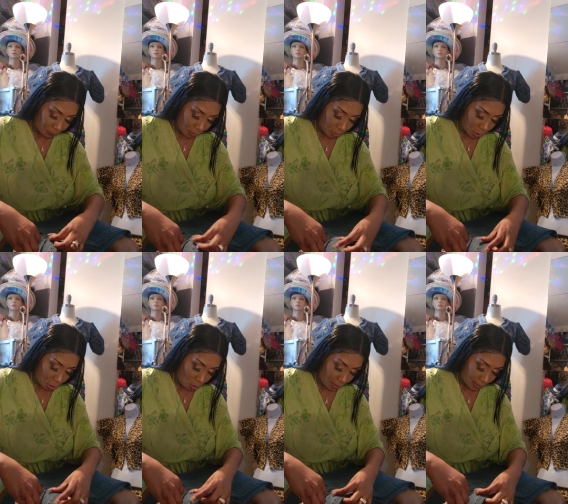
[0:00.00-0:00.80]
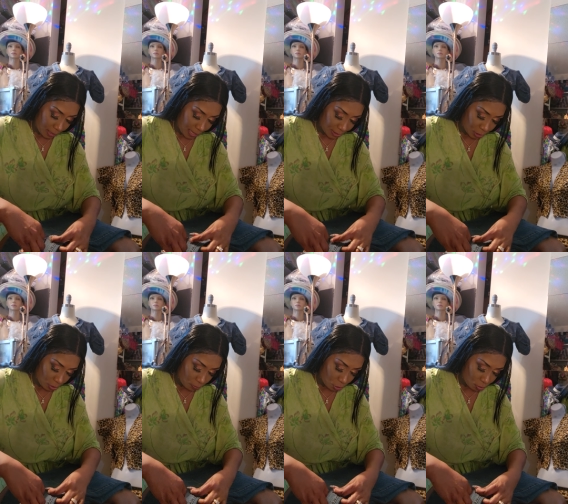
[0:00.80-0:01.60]
it was a toy,
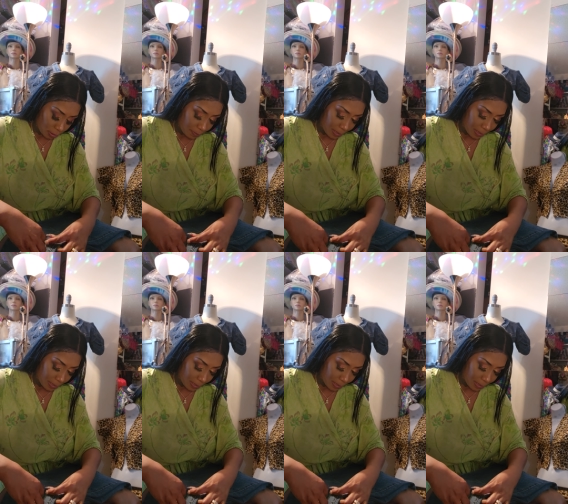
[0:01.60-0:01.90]
costume jewelry.